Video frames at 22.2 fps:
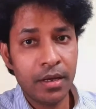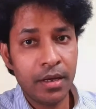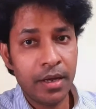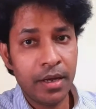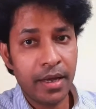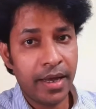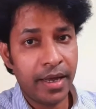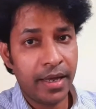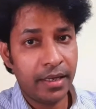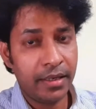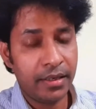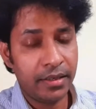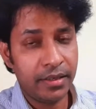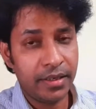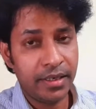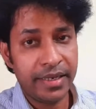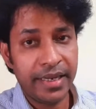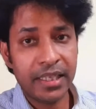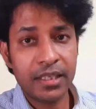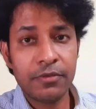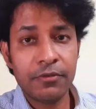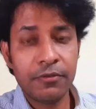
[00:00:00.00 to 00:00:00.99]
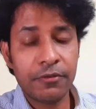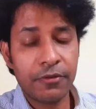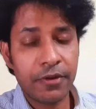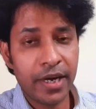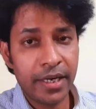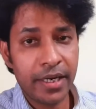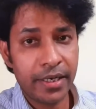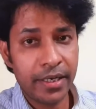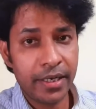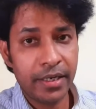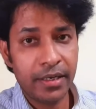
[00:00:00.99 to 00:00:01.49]
and the next
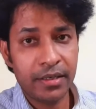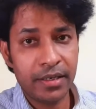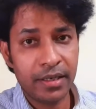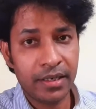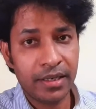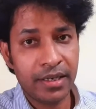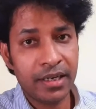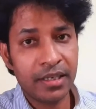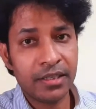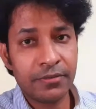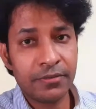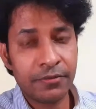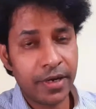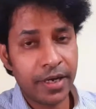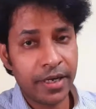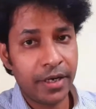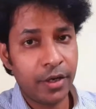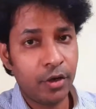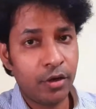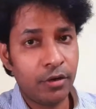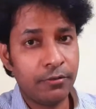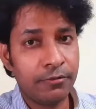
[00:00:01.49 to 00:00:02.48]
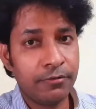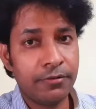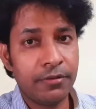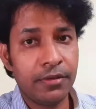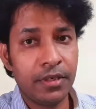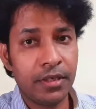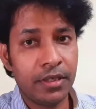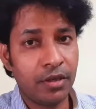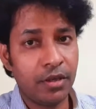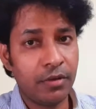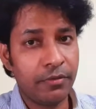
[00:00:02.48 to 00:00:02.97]
Friday, the last Friday of
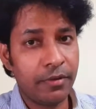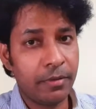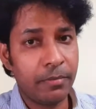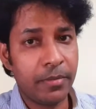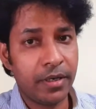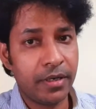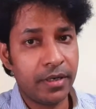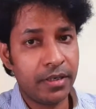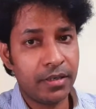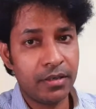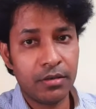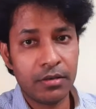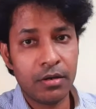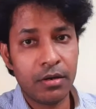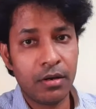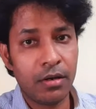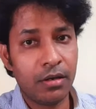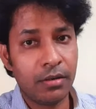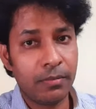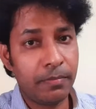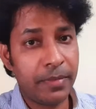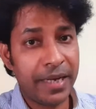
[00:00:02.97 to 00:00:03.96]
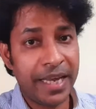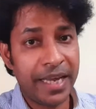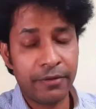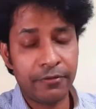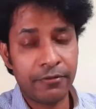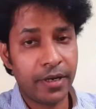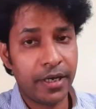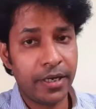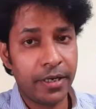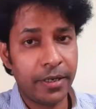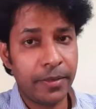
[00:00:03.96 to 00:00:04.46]
November, is called Black
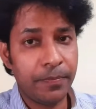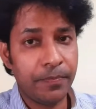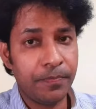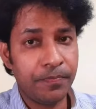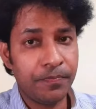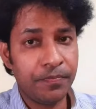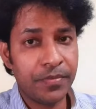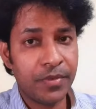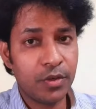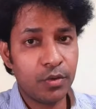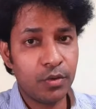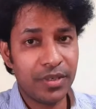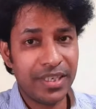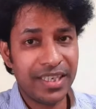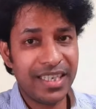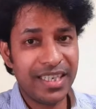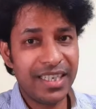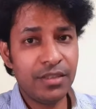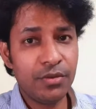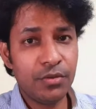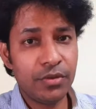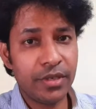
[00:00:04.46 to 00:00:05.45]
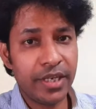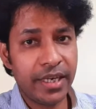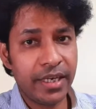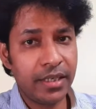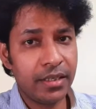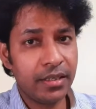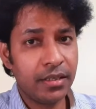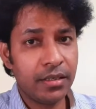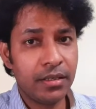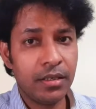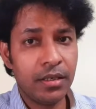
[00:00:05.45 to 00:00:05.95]
Friday. So these 2
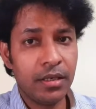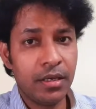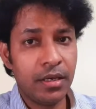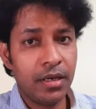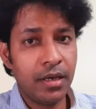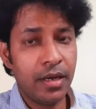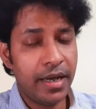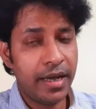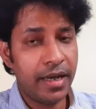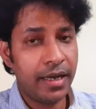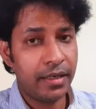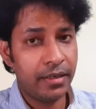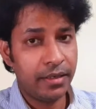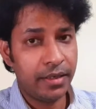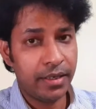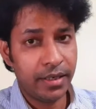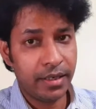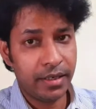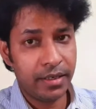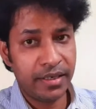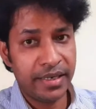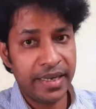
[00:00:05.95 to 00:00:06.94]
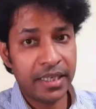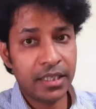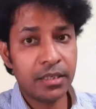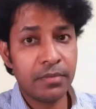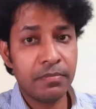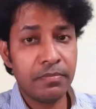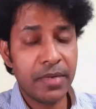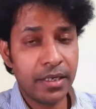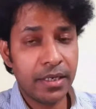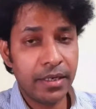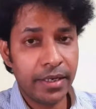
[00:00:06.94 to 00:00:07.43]
days and next
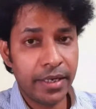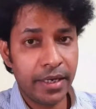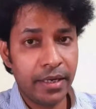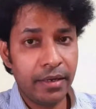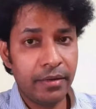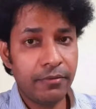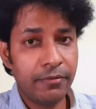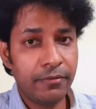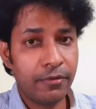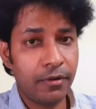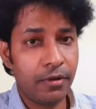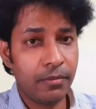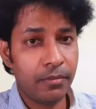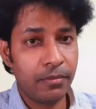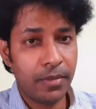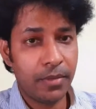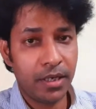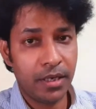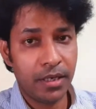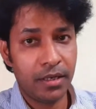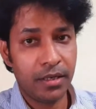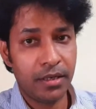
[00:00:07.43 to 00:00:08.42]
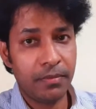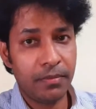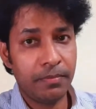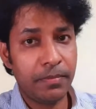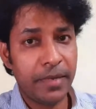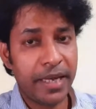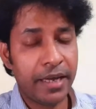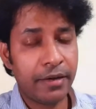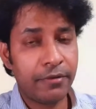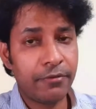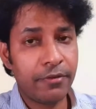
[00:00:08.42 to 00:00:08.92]
Monday from
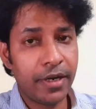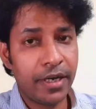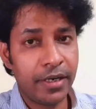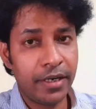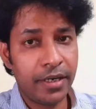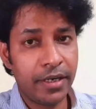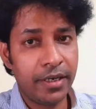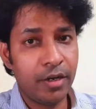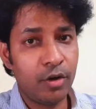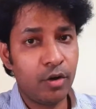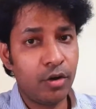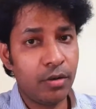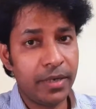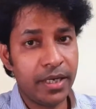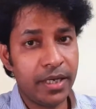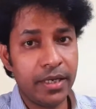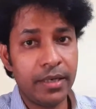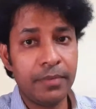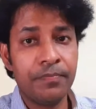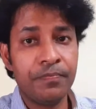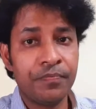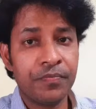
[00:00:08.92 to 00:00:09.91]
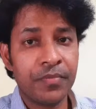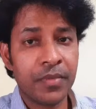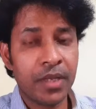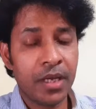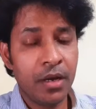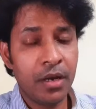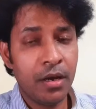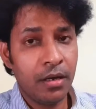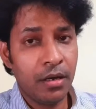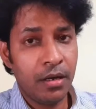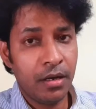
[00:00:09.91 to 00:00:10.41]
Black Friday, there will be
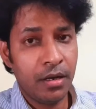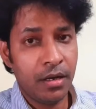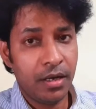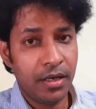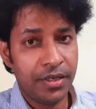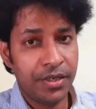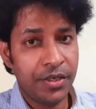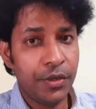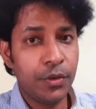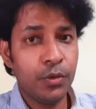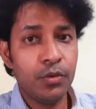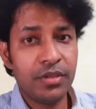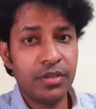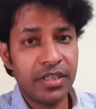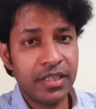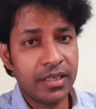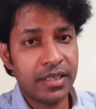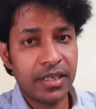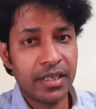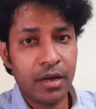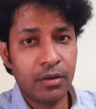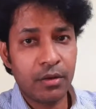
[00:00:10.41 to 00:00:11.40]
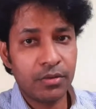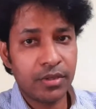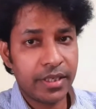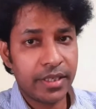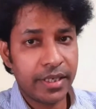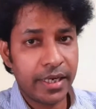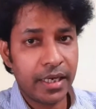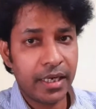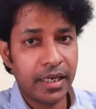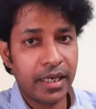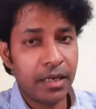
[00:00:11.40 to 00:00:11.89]
a huge discount
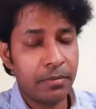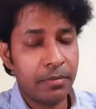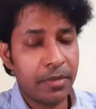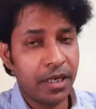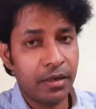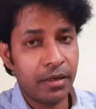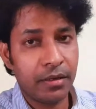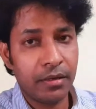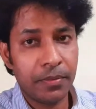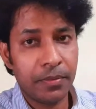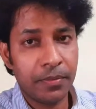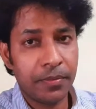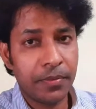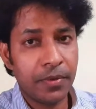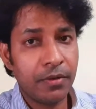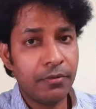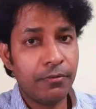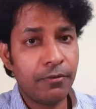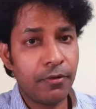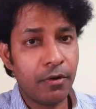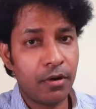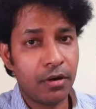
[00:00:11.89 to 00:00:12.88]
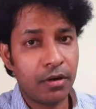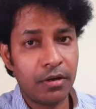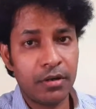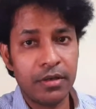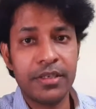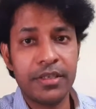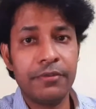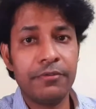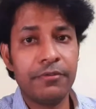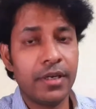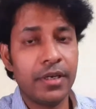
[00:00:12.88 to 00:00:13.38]
sale coming for
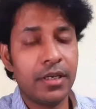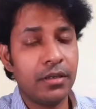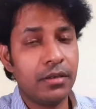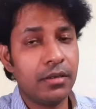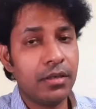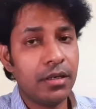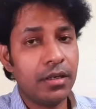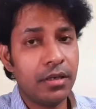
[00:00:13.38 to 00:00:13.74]
different